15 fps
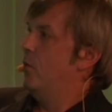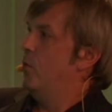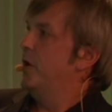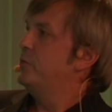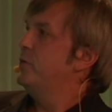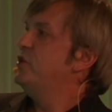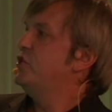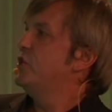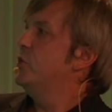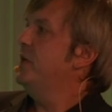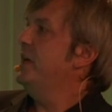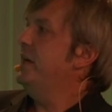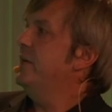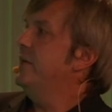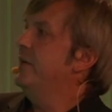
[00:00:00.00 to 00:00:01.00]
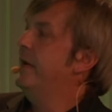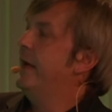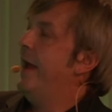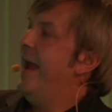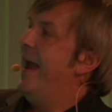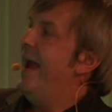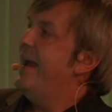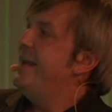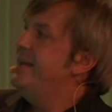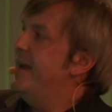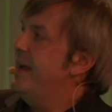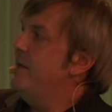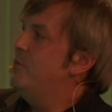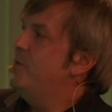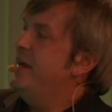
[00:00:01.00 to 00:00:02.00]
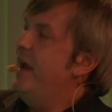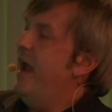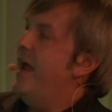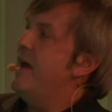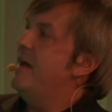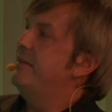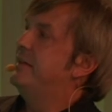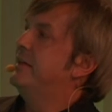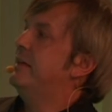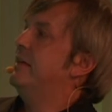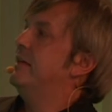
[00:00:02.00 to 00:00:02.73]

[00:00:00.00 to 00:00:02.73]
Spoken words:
what we show here. And then we have